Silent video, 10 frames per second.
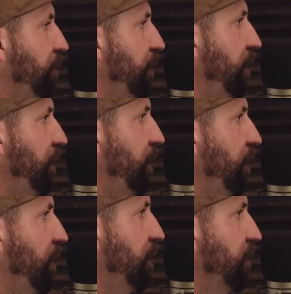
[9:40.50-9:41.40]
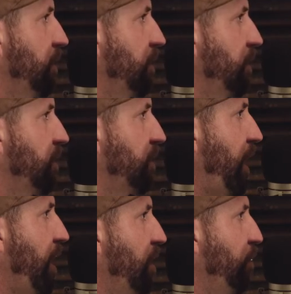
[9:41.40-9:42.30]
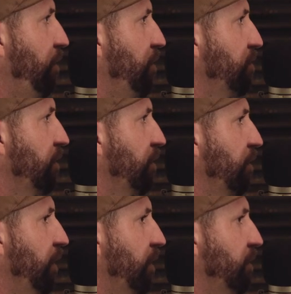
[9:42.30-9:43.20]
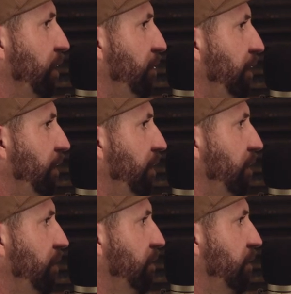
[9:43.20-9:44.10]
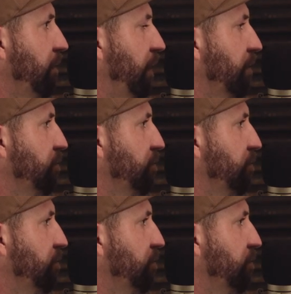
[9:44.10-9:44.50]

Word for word: uh, a style with using acrylic and spray paint and kind